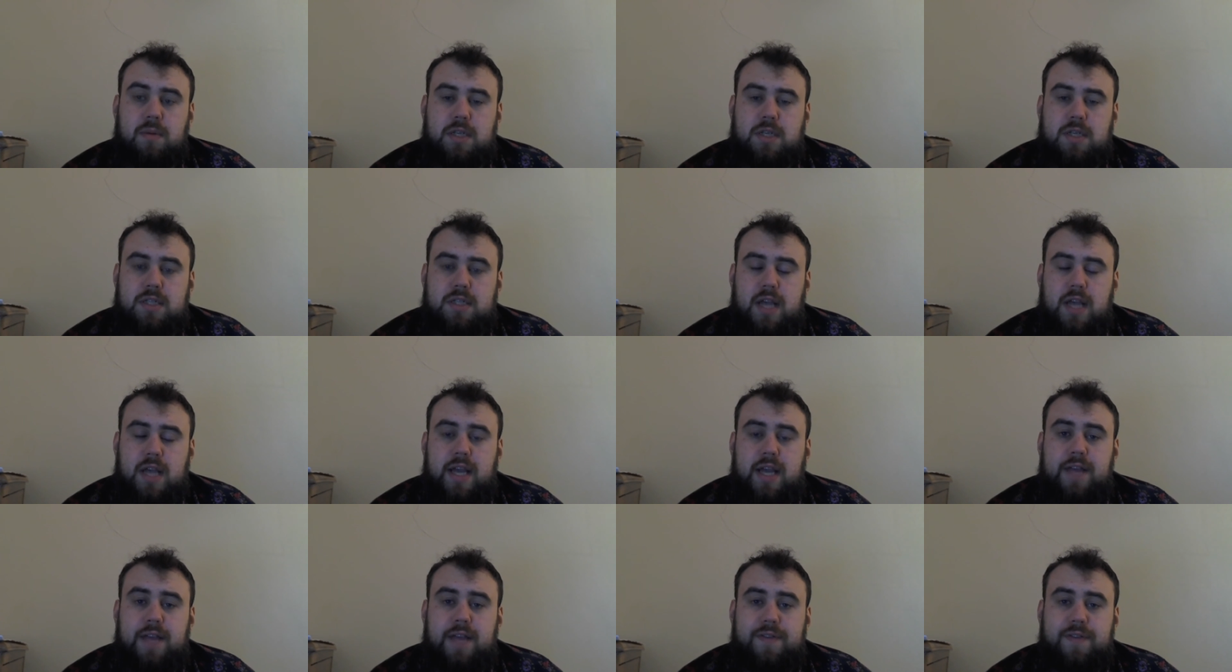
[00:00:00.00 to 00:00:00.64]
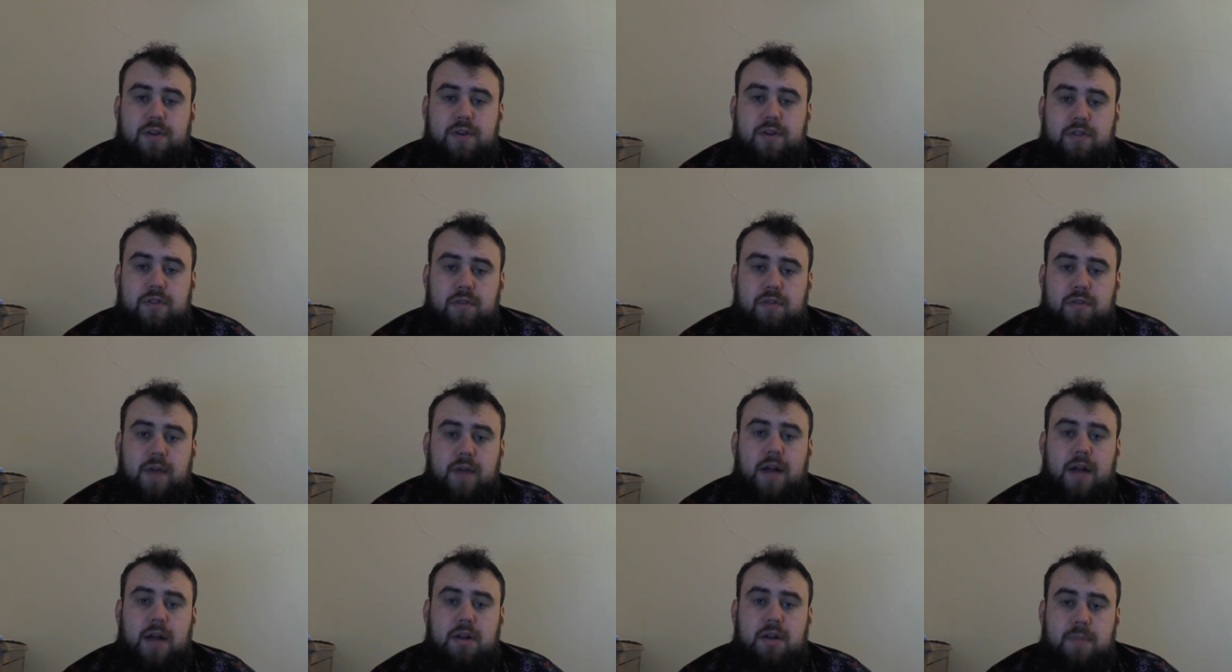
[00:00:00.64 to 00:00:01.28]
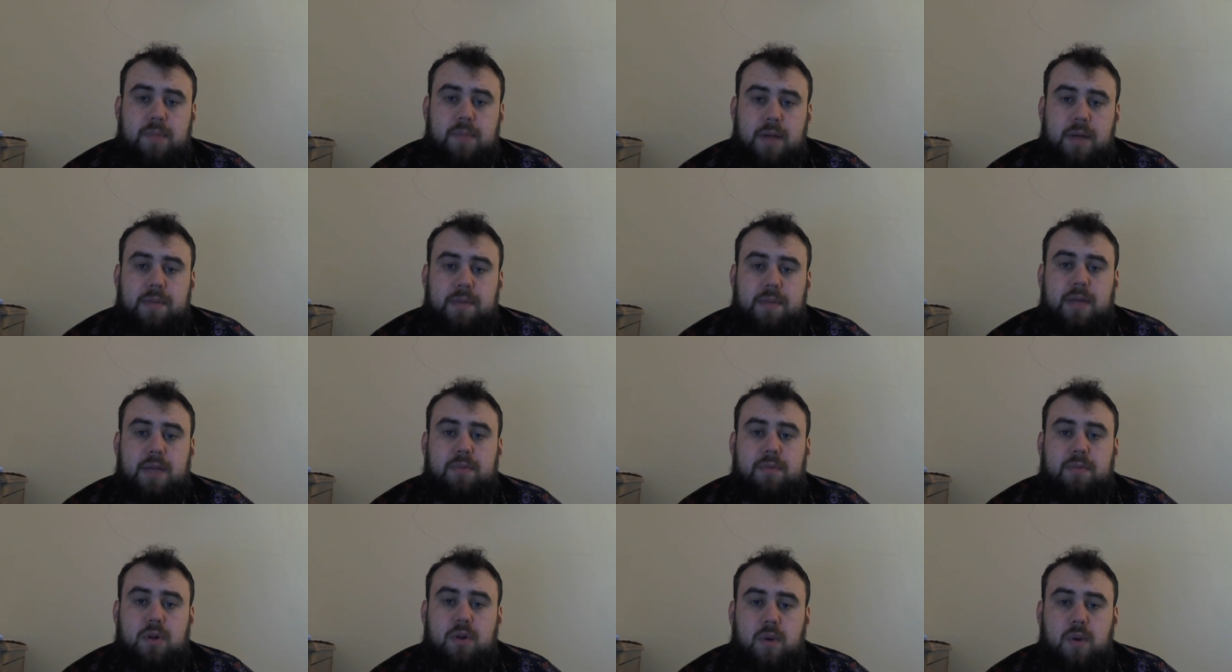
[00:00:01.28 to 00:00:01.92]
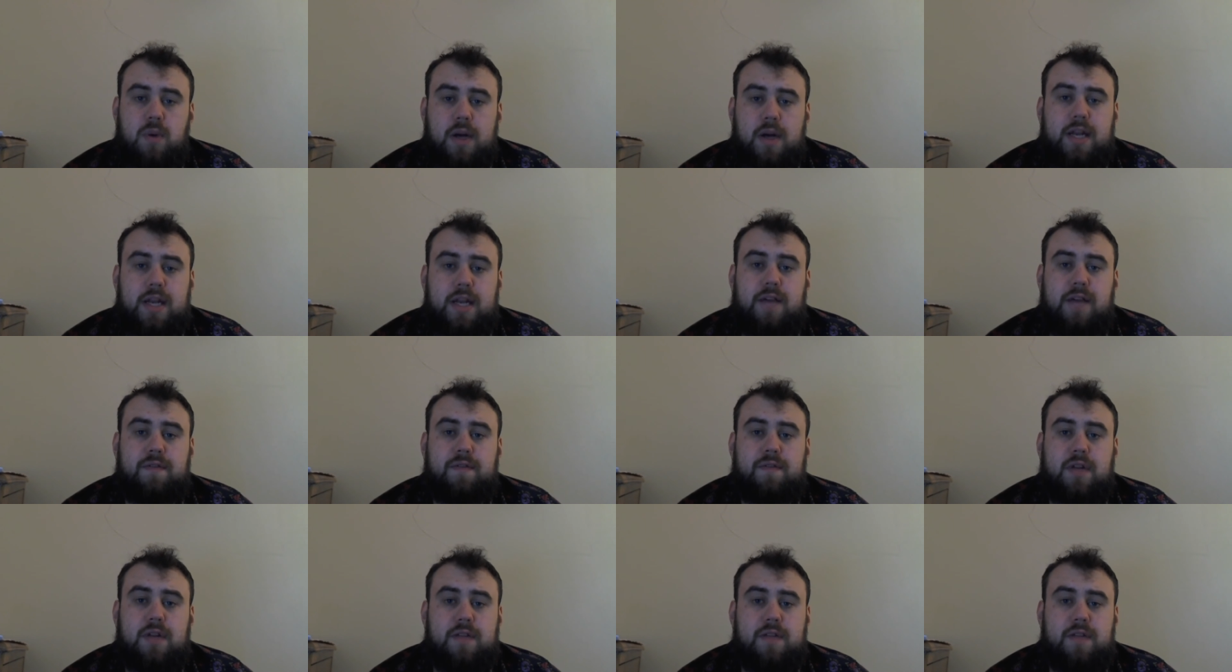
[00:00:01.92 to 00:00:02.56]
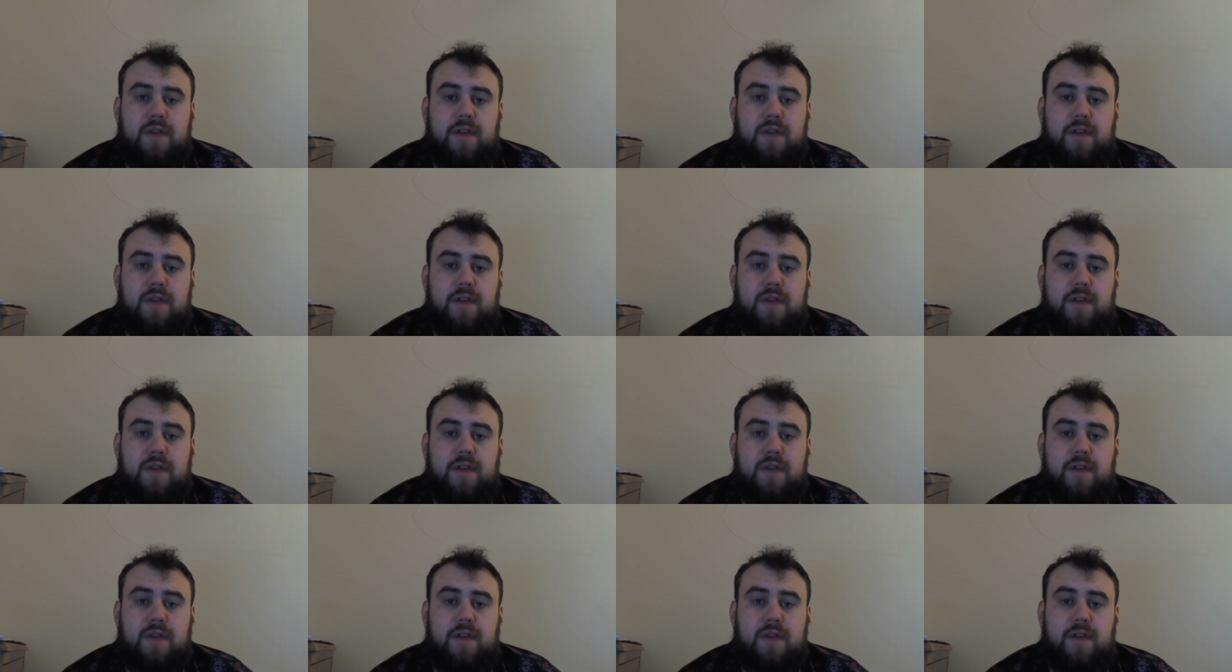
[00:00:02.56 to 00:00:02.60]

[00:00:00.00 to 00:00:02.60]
As I say, if you're surrounded by people who are definitely